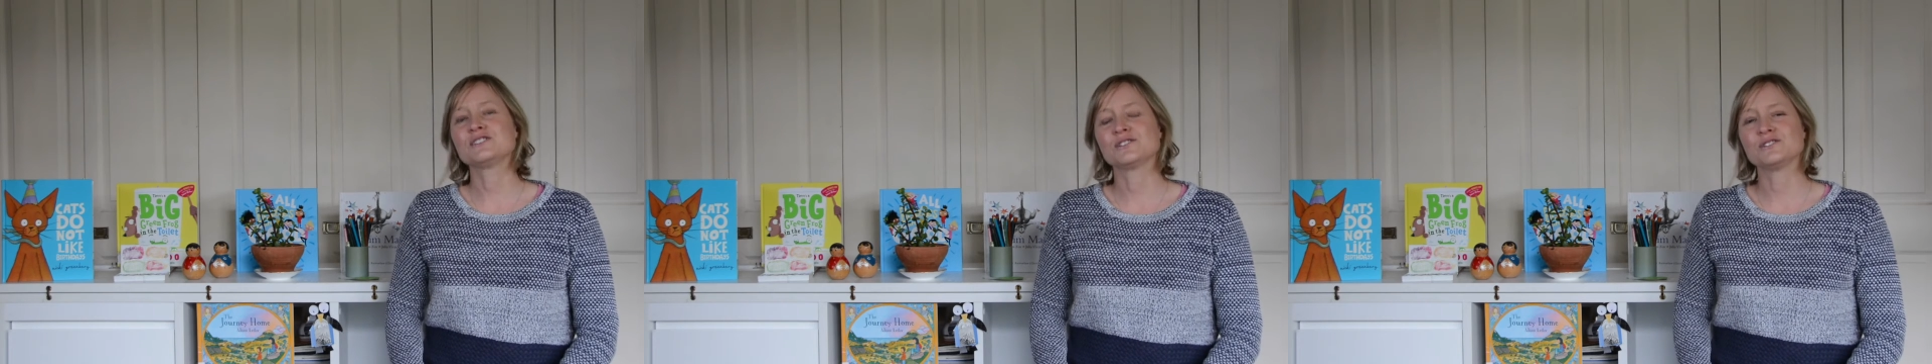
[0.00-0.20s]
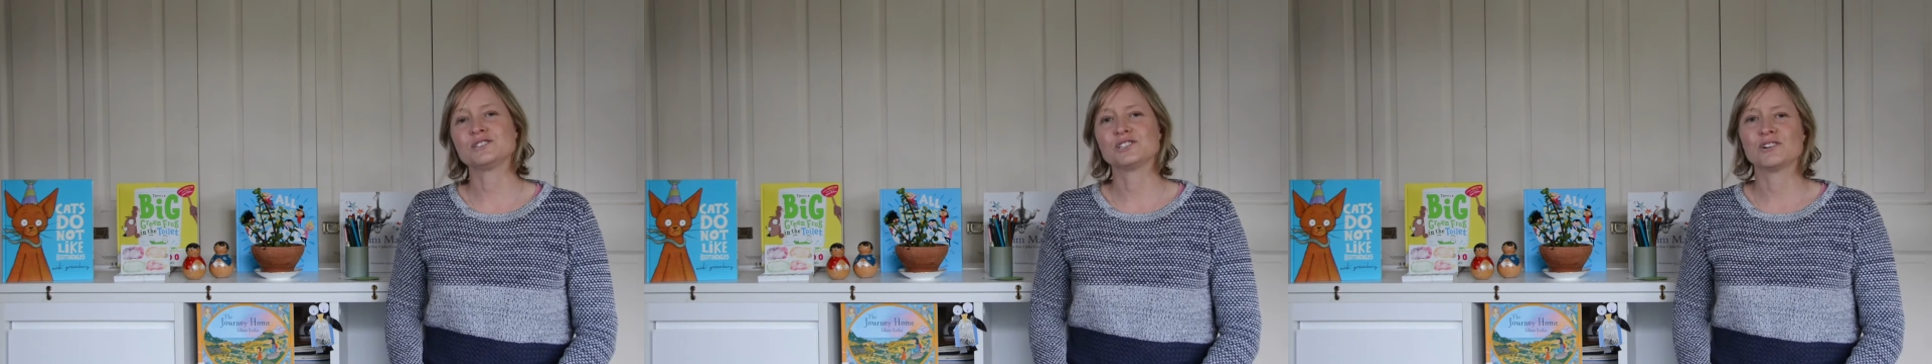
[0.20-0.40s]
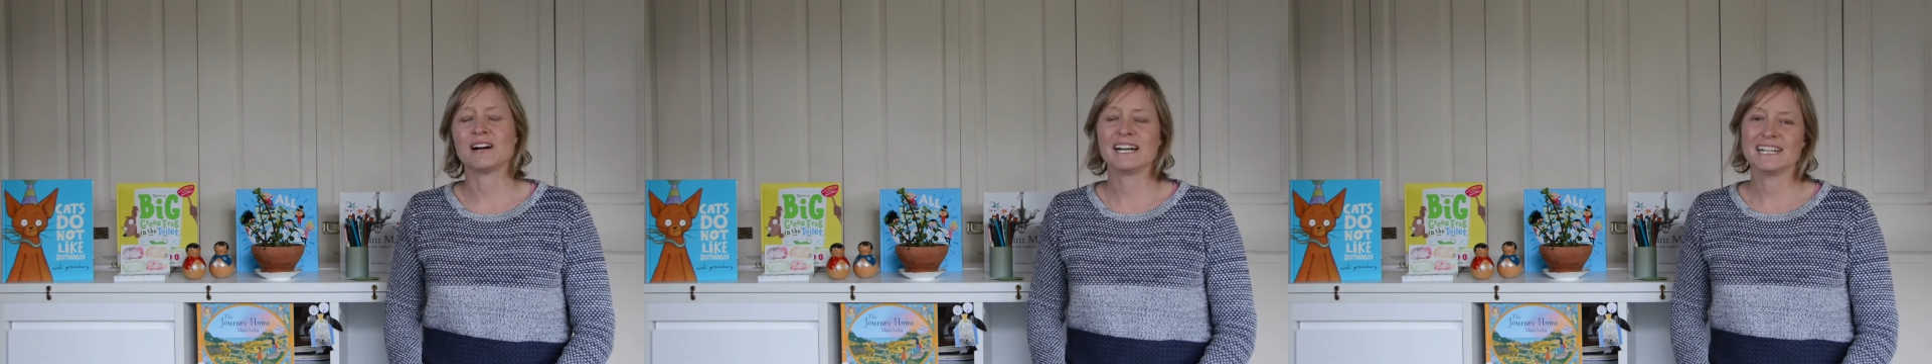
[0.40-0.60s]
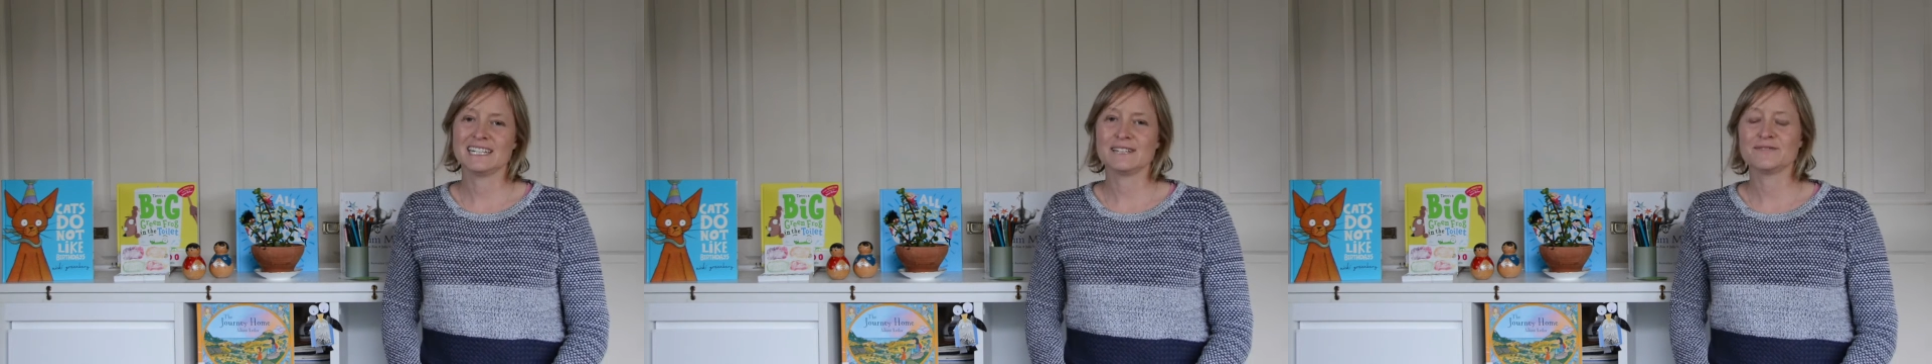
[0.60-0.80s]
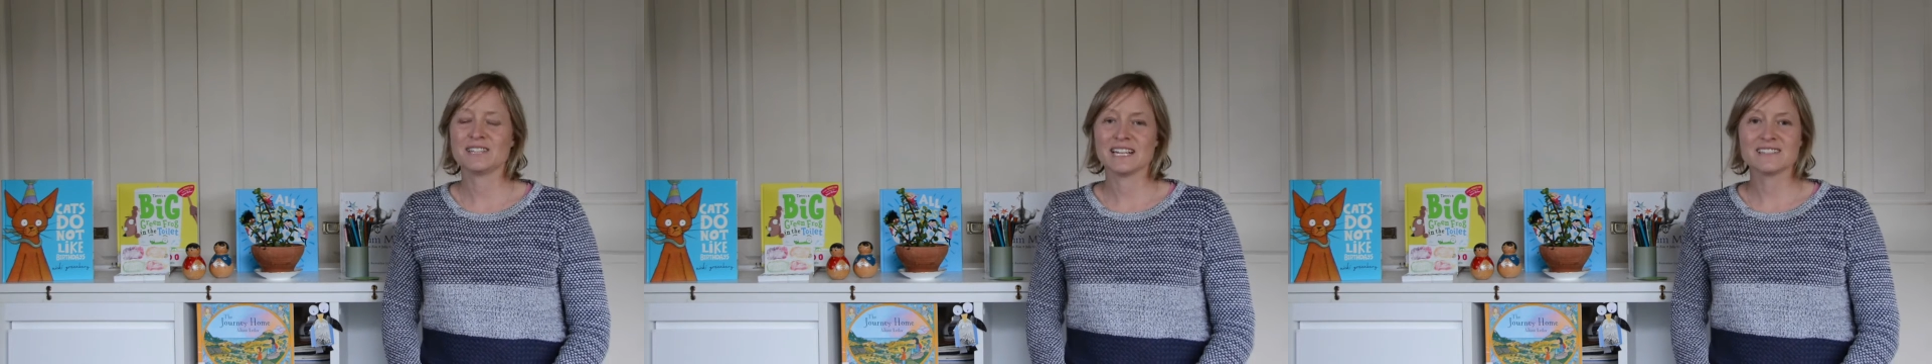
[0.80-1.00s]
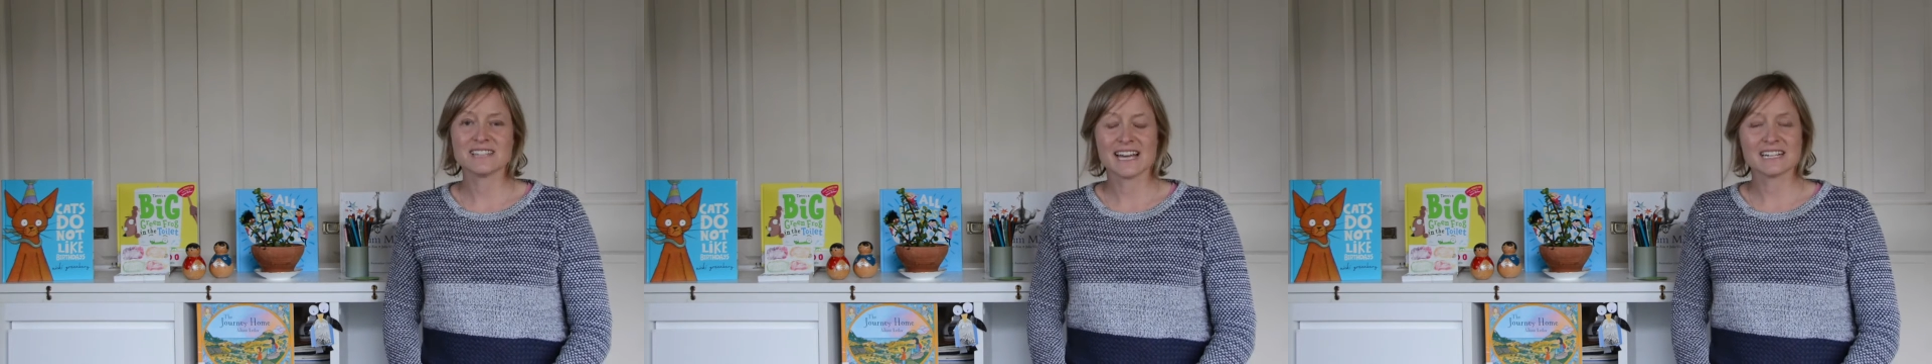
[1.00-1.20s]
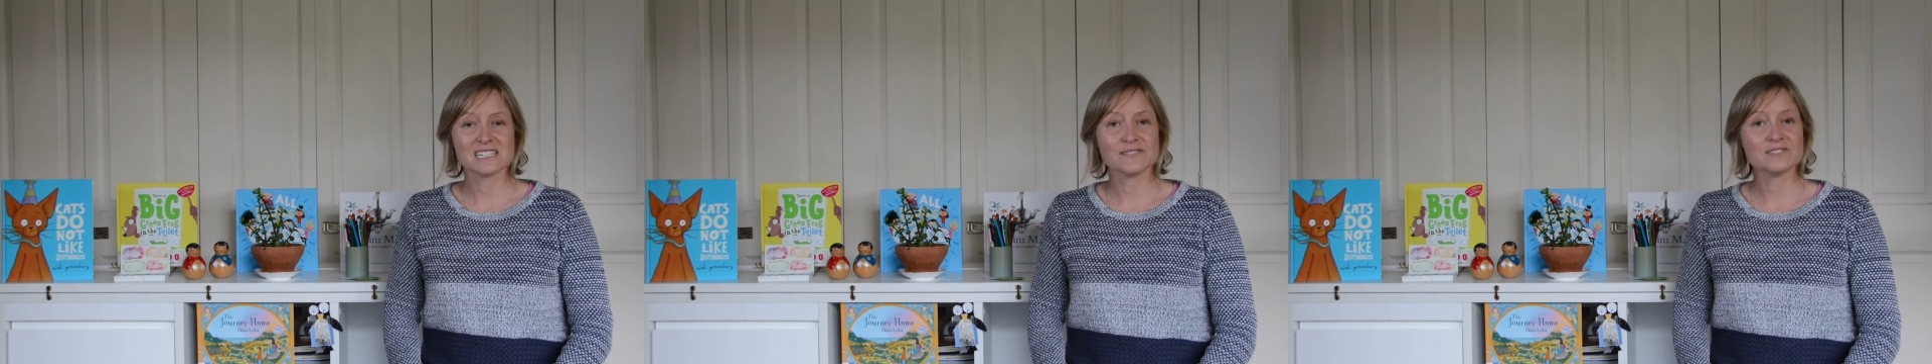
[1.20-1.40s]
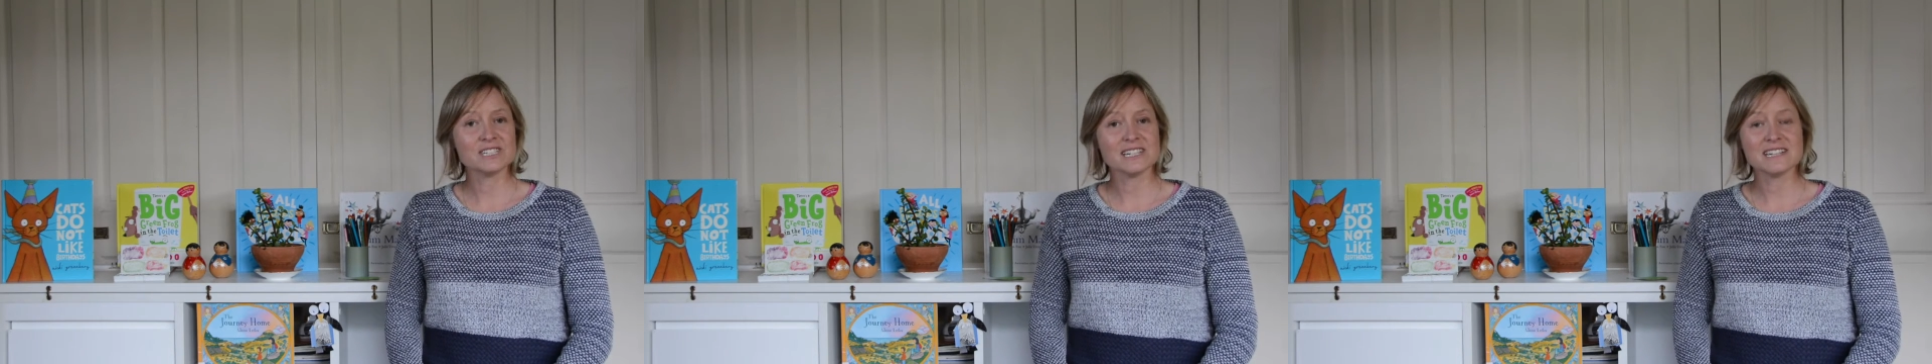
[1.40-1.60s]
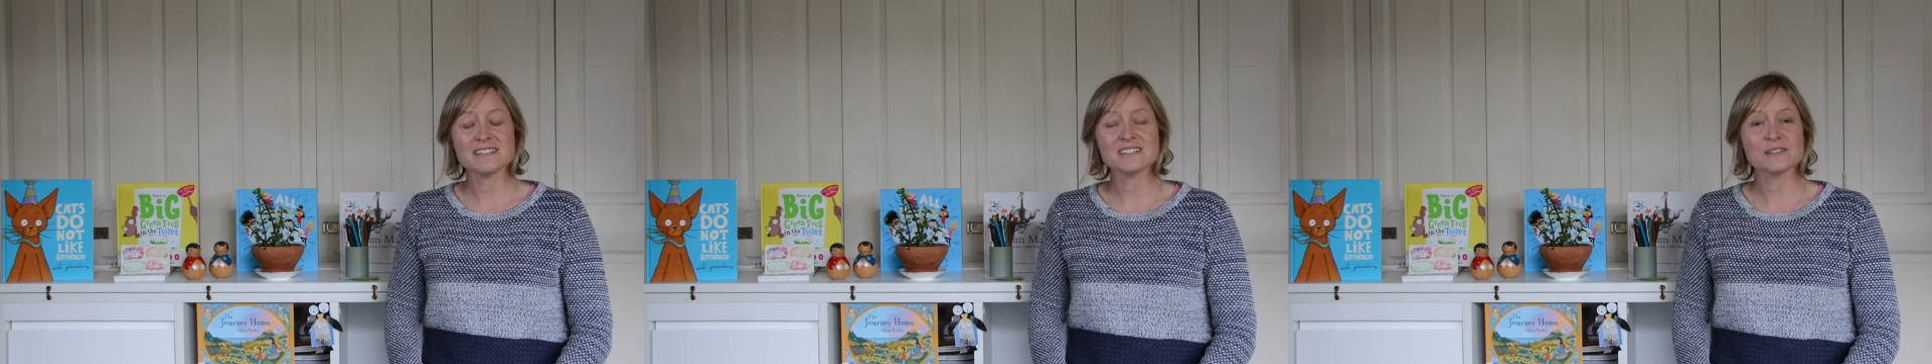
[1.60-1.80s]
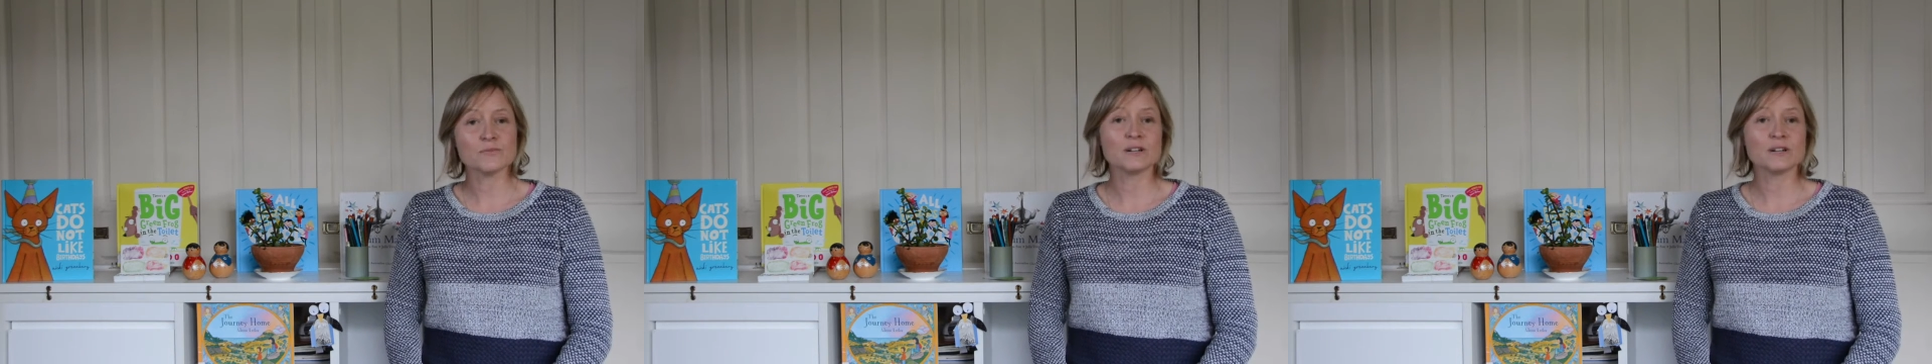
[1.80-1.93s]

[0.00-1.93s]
do try any of these activities,